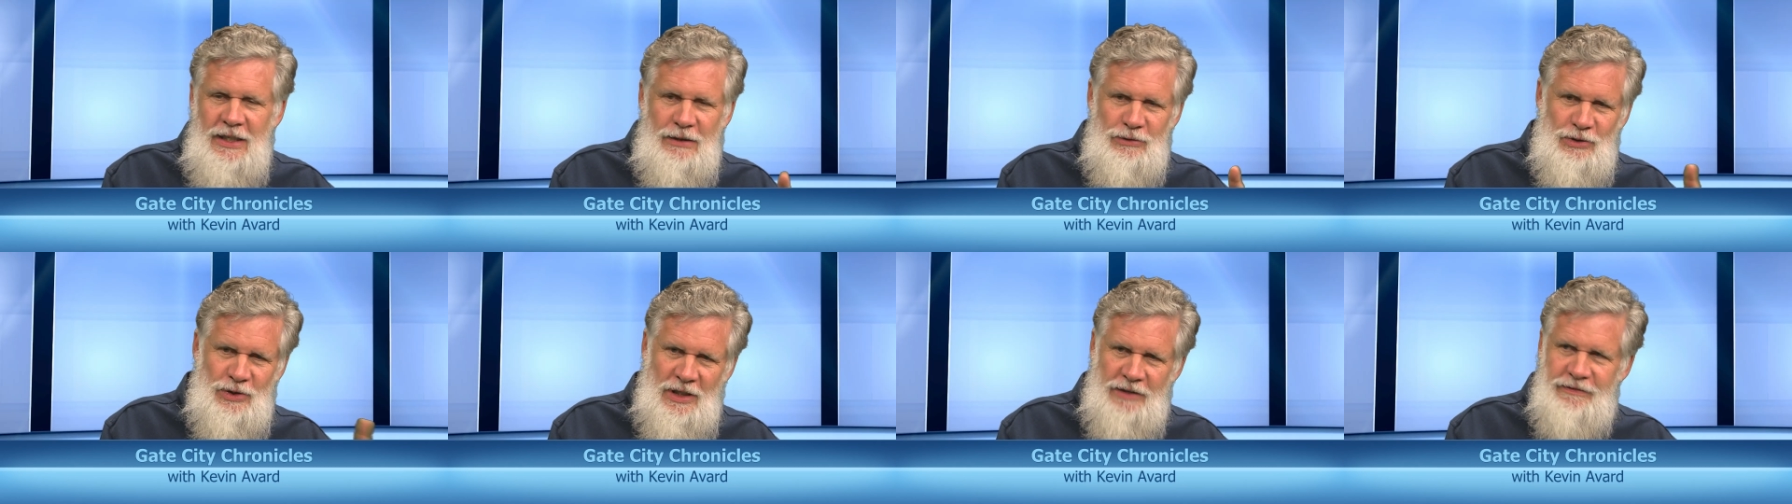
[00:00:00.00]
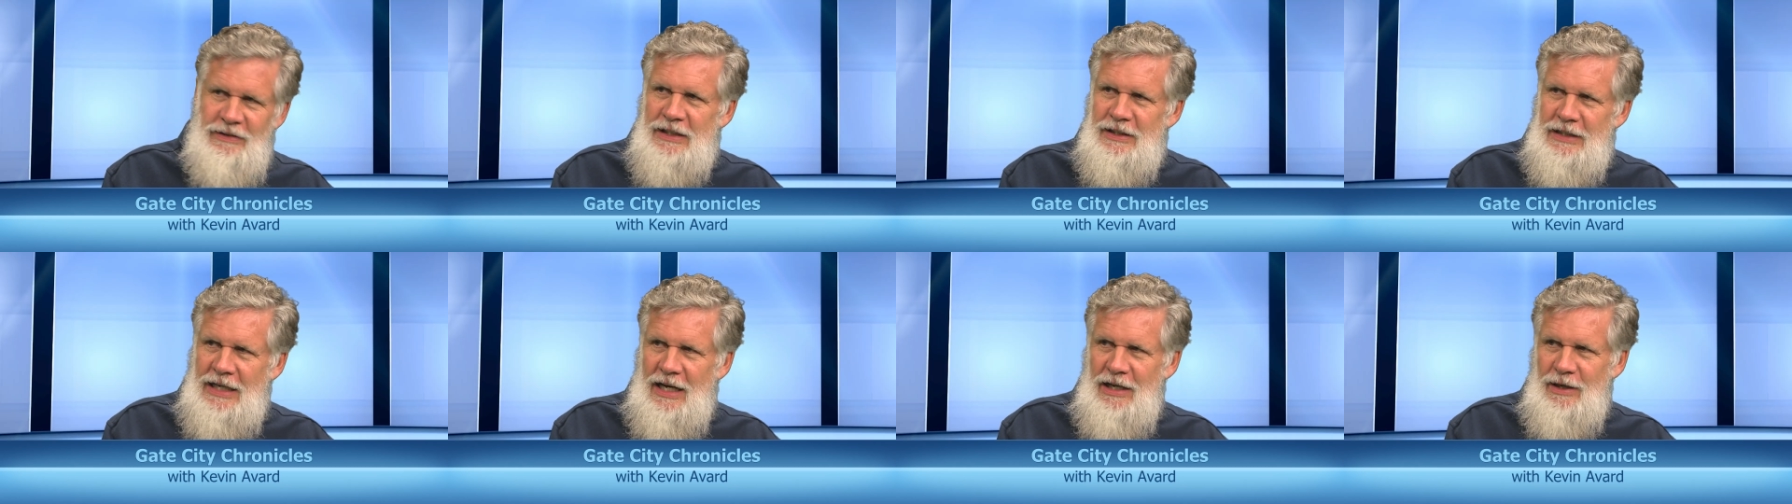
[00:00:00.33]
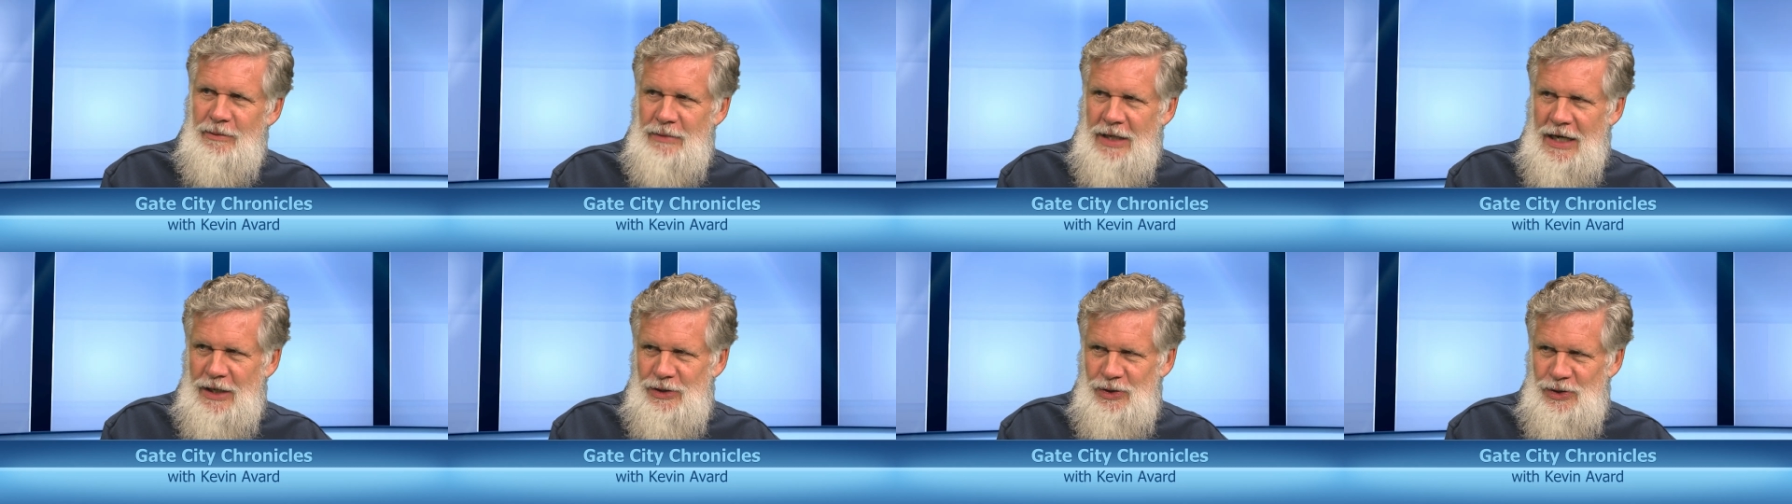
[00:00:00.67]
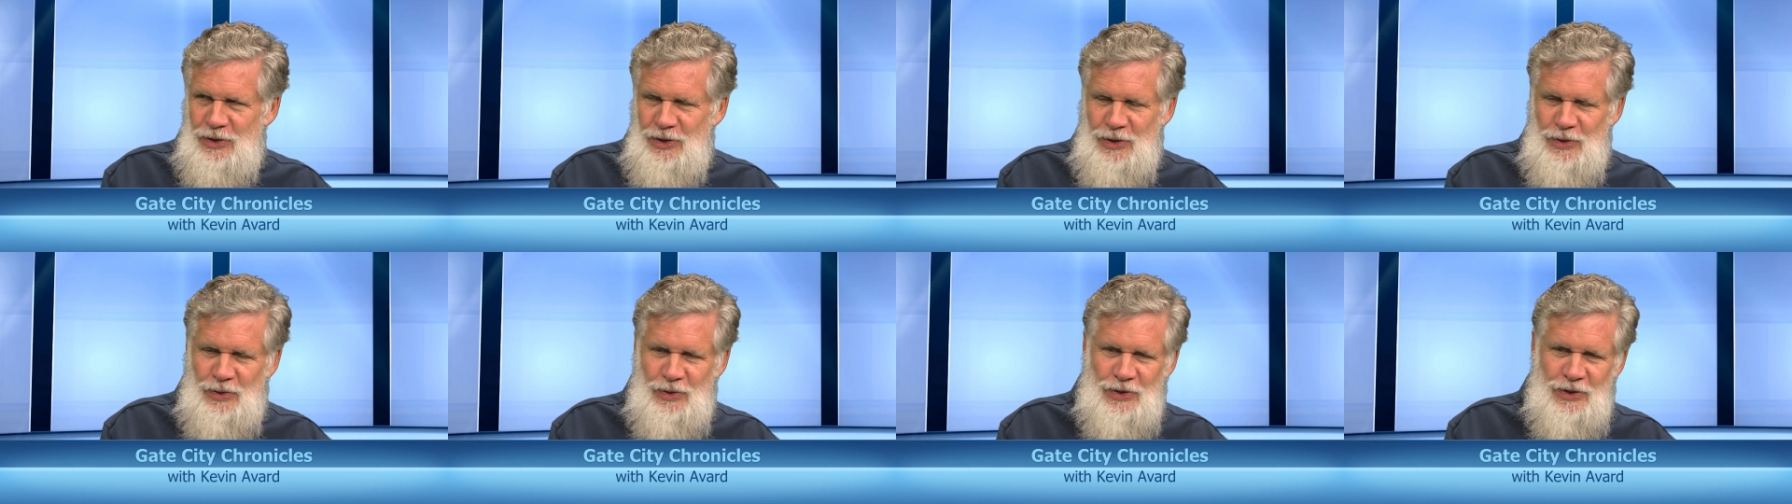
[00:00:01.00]
I was living down in
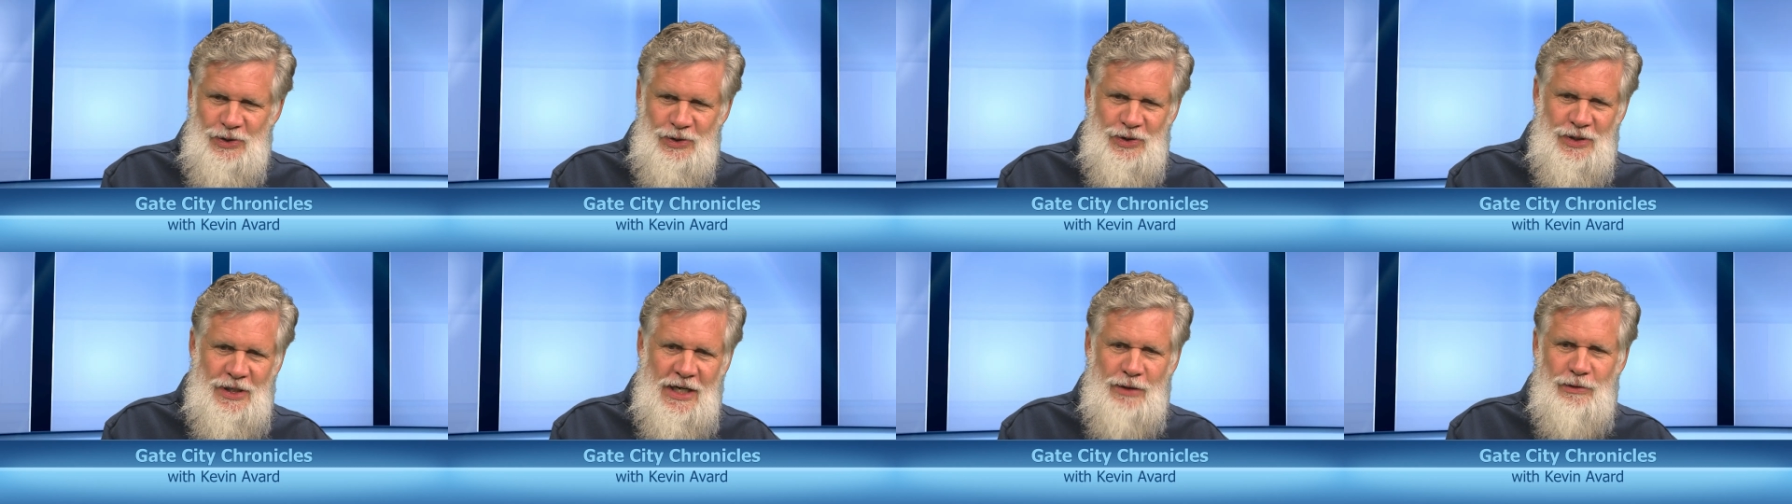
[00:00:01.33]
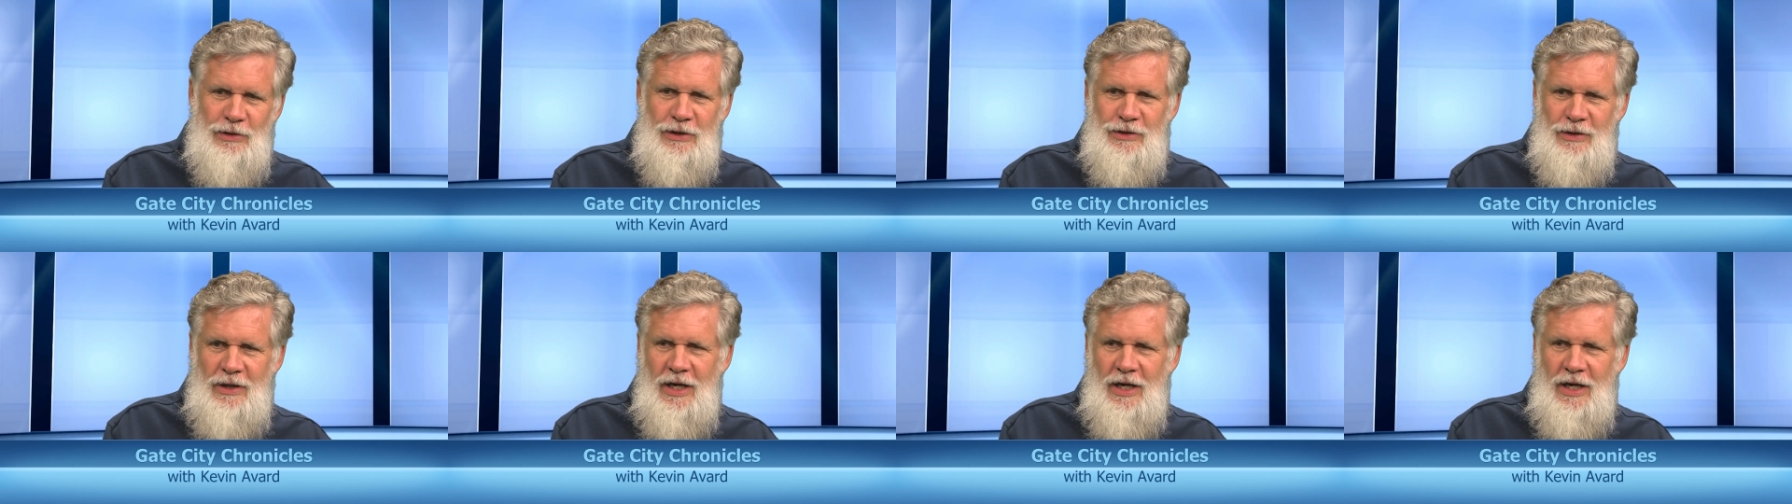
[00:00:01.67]
Massachusetts, and I would